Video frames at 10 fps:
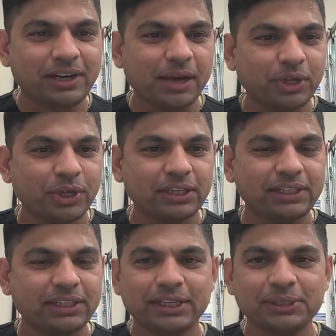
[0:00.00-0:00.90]
I'm not gonna
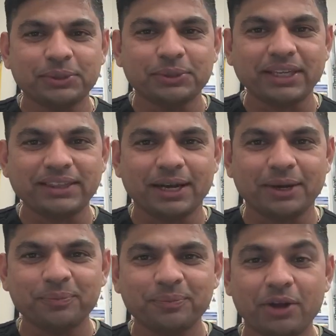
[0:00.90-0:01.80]
tell you right
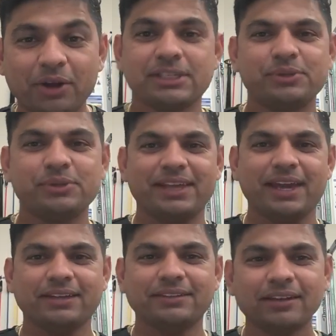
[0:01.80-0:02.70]
now. I'll tell you at the
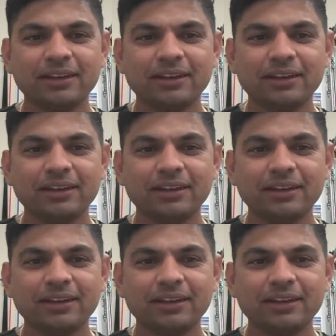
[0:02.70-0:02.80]
end.